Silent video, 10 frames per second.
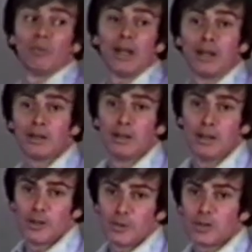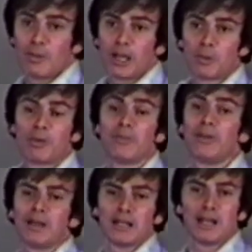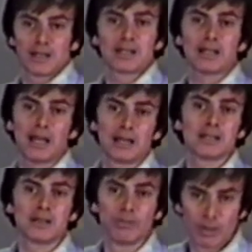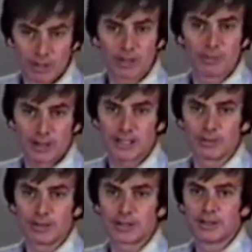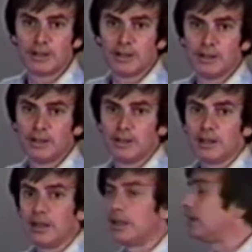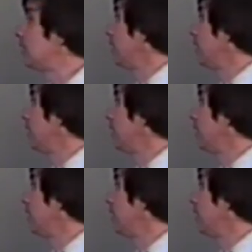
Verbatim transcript: man, he's a man who profoundly understands some biblical principles. And uh,